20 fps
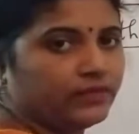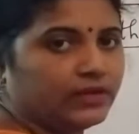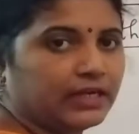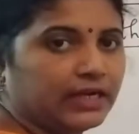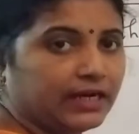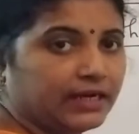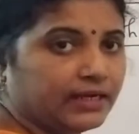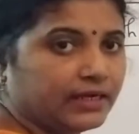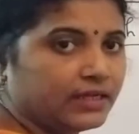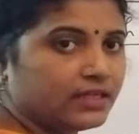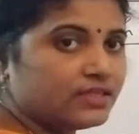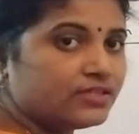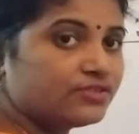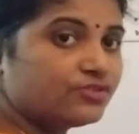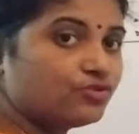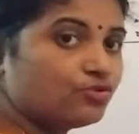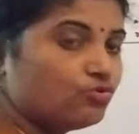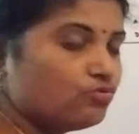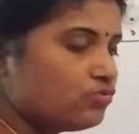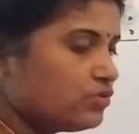It
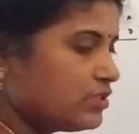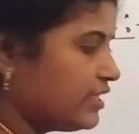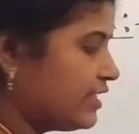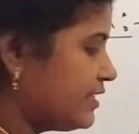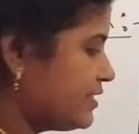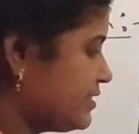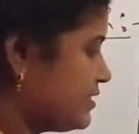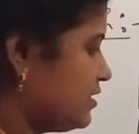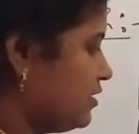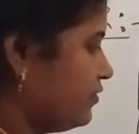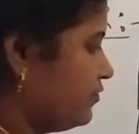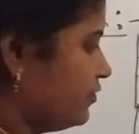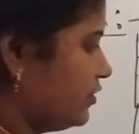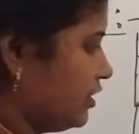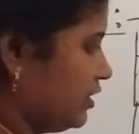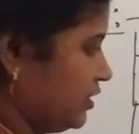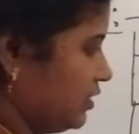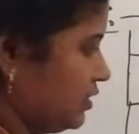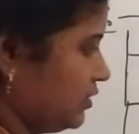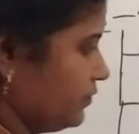contains 2 sets of
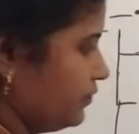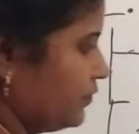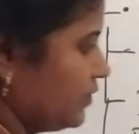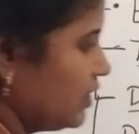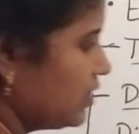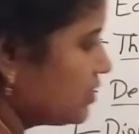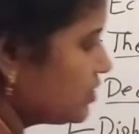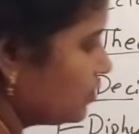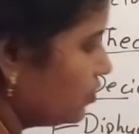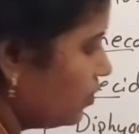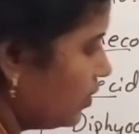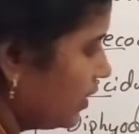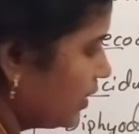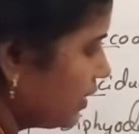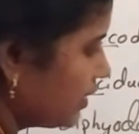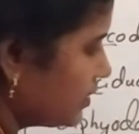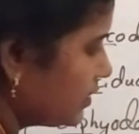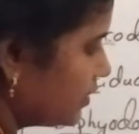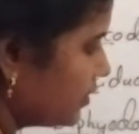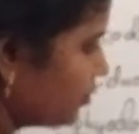teeth. So
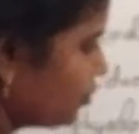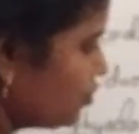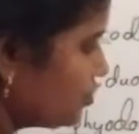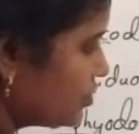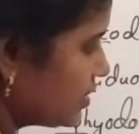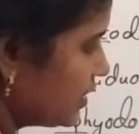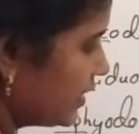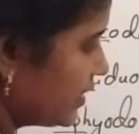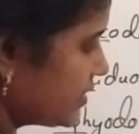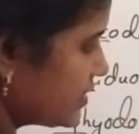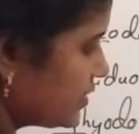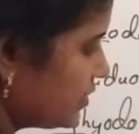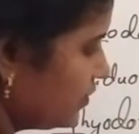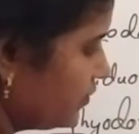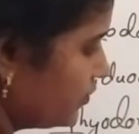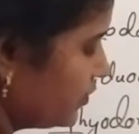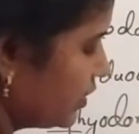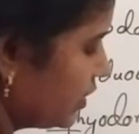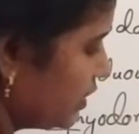what are the 2 sets of